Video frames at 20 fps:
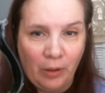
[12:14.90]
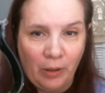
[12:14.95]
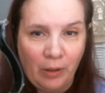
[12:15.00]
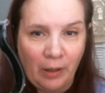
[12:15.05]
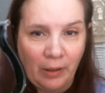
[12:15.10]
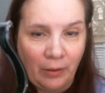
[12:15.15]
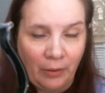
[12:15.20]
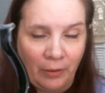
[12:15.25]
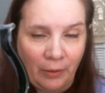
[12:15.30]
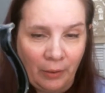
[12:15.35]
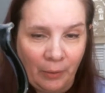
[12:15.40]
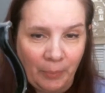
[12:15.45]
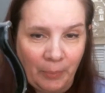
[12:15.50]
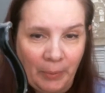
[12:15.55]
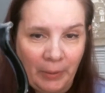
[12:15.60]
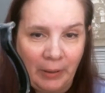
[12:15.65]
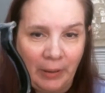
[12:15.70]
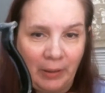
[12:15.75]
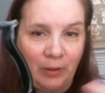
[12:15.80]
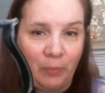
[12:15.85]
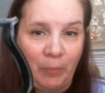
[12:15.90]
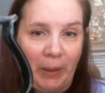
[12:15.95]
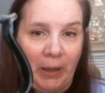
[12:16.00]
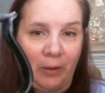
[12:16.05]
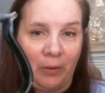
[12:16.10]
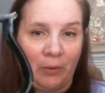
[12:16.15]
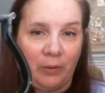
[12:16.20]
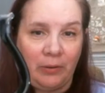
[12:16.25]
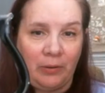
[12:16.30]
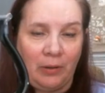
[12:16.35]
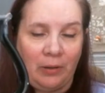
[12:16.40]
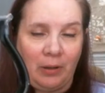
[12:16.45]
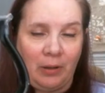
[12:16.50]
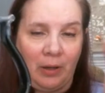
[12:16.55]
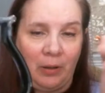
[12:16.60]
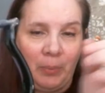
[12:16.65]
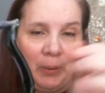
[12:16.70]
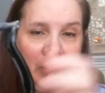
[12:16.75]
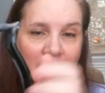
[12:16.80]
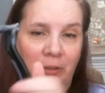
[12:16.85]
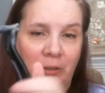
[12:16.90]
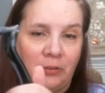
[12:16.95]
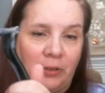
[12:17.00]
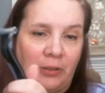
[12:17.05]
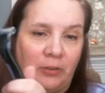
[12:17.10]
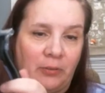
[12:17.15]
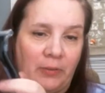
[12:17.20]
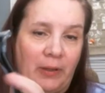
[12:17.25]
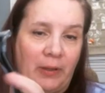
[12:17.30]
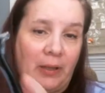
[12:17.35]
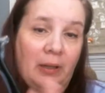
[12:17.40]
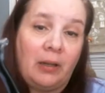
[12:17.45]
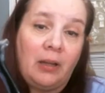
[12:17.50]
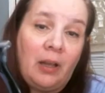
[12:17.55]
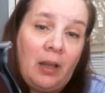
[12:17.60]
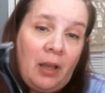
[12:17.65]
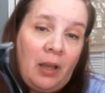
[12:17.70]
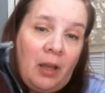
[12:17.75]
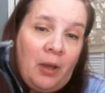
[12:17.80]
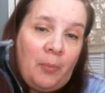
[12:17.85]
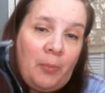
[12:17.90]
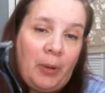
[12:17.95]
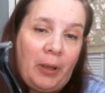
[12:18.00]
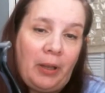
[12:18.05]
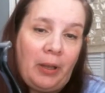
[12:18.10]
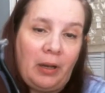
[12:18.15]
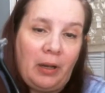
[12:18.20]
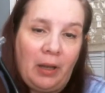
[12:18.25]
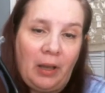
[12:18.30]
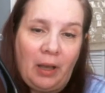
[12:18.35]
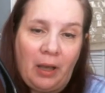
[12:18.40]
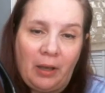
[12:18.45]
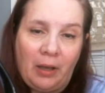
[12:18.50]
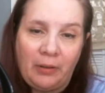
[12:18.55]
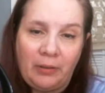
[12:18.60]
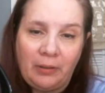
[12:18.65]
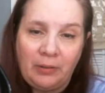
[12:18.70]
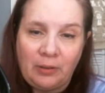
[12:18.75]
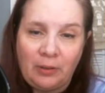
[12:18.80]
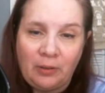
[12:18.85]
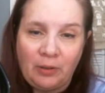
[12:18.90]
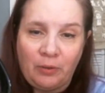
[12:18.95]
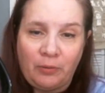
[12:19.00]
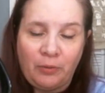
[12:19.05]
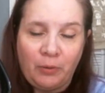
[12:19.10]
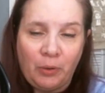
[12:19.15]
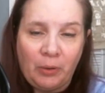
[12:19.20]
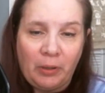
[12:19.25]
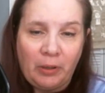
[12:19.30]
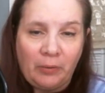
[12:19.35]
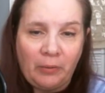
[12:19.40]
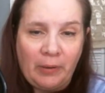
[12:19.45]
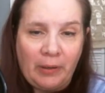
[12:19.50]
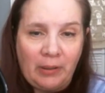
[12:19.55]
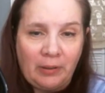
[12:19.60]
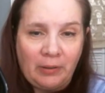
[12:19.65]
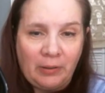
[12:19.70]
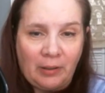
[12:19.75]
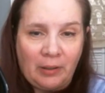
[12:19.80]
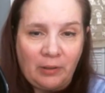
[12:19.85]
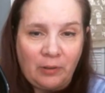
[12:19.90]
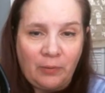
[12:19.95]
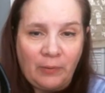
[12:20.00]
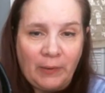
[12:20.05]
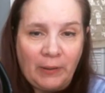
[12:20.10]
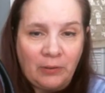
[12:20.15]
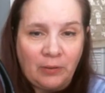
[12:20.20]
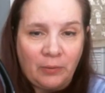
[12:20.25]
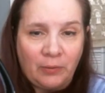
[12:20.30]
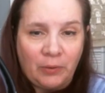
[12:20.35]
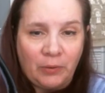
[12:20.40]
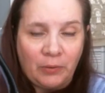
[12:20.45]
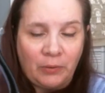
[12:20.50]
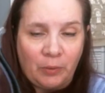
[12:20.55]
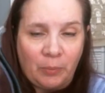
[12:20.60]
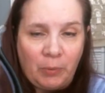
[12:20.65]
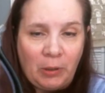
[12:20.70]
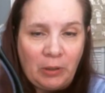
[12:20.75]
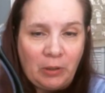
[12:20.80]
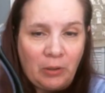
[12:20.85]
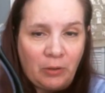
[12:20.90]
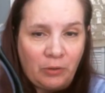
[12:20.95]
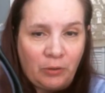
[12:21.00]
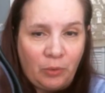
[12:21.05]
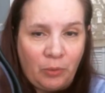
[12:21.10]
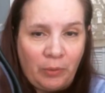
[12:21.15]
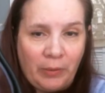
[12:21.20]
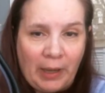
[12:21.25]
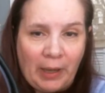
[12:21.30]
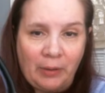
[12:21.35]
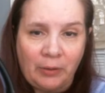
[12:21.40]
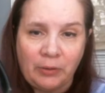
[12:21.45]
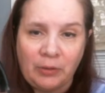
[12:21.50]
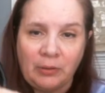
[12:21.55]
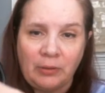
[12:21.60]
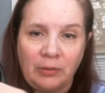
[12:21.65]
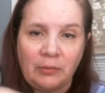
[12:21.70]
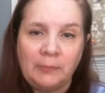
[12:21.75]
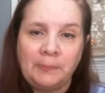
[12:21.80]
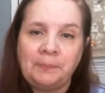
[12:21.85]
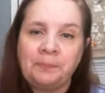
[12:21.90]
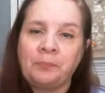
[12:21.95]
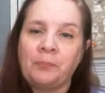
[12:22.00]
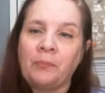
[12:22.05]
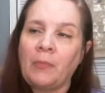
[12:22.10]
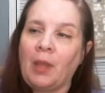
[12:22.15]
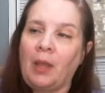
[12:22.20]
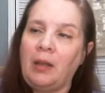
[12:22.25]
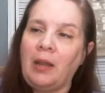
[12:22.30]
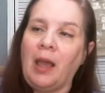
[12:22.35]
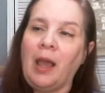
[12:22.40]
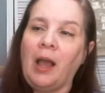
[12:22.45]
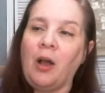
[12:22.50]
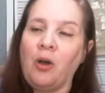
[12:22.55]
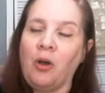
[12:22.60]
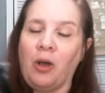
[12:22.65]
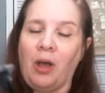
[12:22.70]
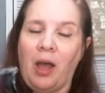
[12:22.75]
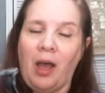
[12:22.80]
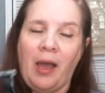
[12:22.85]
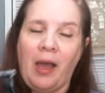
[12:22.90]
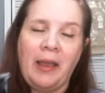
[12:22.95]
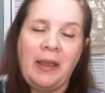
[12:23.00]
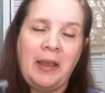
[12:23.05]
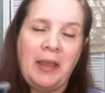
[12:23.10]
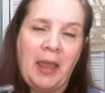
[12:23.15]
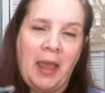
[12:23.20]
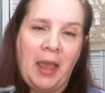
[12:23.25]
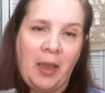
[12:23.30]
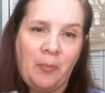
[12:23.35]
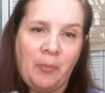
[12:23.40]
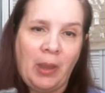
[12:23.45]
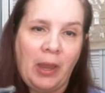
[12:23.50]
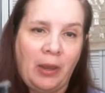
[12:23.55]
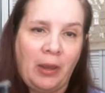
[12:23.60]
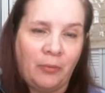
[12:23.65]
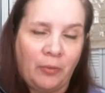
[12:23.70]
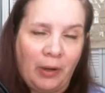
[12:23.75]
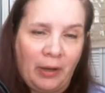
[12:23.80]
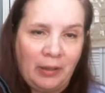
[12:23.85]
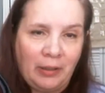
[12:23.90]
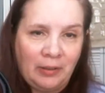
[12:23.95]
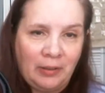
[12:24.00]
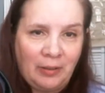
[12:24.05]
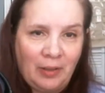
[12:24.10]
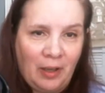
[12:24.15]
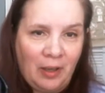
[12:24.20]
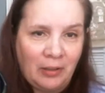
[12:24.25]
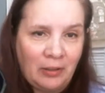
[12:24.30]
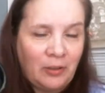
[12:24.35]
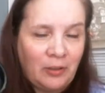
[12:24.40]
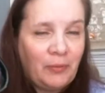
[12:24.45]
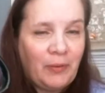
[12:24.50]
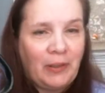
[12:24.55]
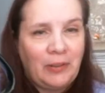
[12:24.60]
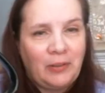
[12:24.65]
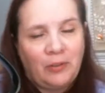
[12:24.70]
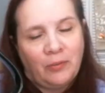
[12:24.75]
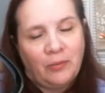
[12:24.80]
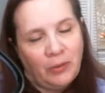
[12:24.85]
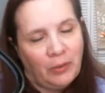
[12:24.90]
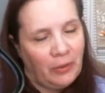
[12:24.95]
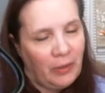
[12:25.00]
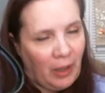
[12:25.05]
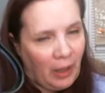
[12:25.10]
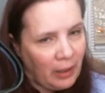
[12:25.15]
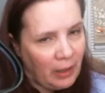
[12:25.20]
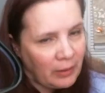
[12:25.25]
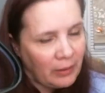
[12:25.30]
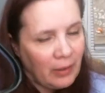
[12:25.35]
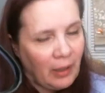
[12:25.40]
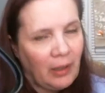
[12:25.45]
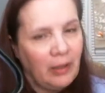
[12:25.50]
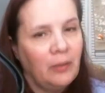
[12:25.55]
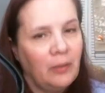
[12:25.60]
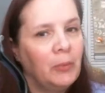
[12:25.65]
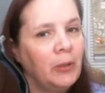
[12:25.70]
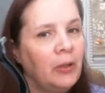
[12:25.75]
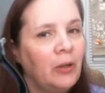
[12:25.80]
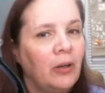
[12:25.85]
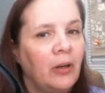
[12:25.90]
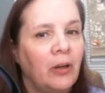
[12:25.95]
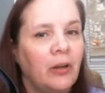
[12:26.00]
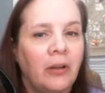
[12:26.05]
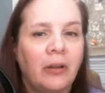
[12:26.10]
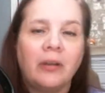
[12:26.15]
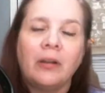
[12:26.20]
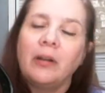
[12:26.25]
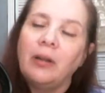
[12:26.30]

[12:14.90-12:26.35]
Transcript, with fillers: I don't know, but it's backwards and I apologize for that. But uh, this is a Florida Renaissance Festival from the year 2000. Now, I am a Renaissance festival nut. I am a nerd.